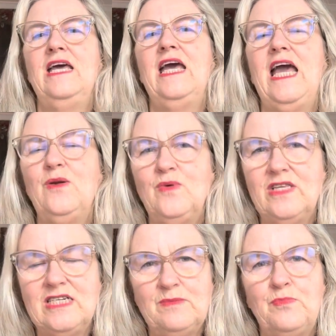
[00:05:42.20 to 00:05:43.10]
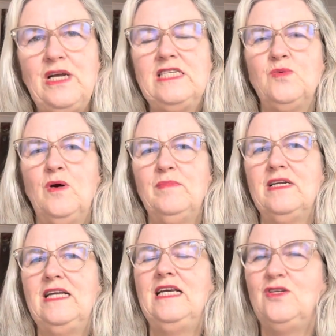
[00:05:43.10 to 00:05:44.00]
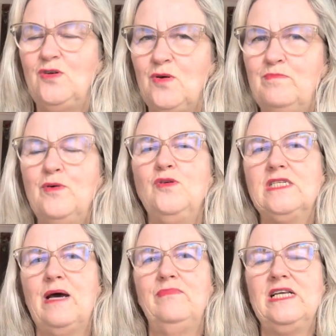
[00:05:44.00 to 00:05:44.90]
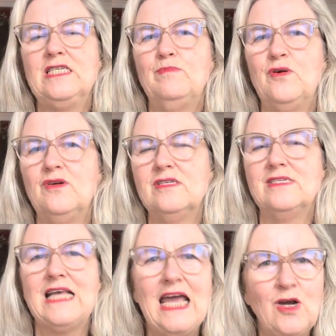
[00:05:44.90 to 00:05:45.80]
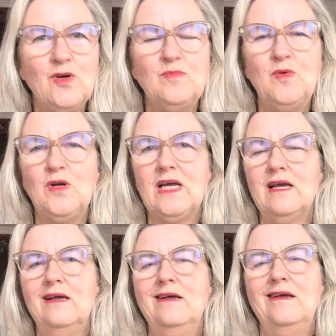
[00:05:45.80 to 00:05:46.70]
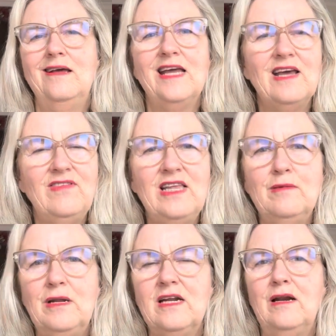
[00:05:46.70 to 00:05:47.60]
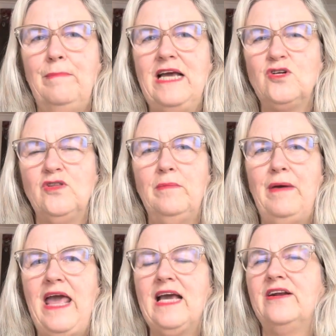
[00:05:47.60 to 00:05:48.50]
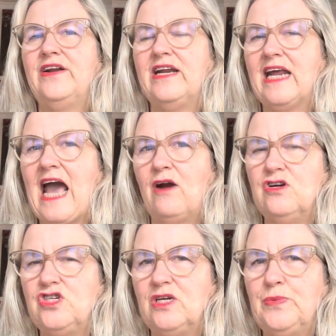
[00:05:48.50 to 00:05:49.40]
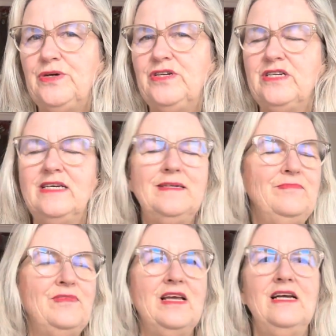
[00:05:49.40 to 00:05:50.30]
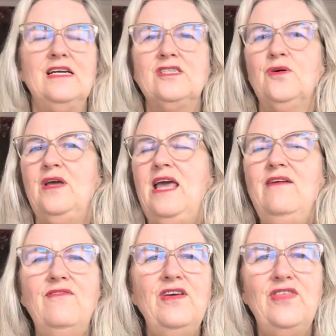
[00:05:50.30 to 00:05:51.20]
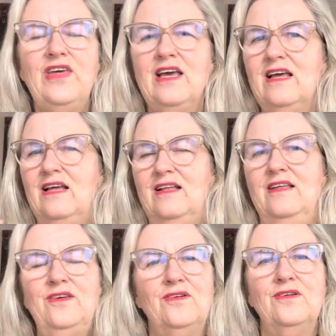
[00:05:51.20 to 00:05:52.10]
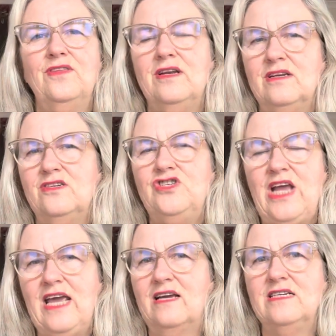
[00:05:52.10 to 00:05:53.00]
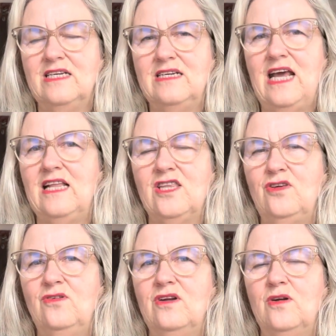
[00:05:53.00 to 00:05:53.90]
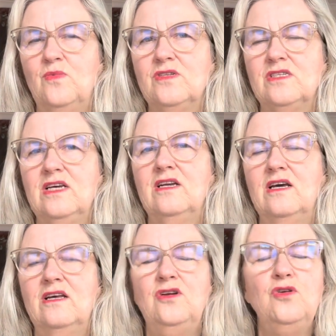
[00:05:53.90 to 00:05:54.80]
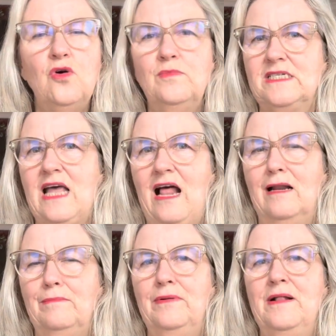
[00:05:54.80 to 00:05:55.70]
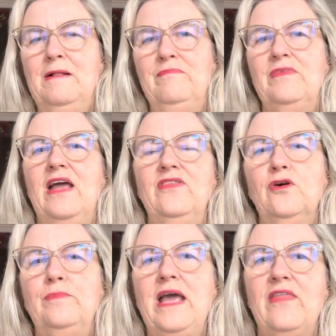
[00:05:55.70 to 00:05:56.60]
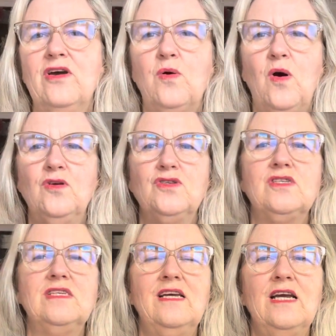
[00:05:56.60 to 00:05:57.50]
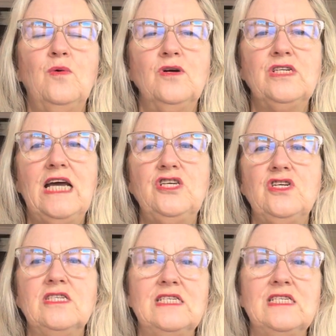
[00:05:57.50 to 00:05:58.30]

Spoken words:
And with the depressed woman, he'd, boost up their spirits, saying good morning, giving them a little pat on the back and an encouraging word. So everything, that Jack did at the unit was an enormous help. And there'll be other quotes and quotations.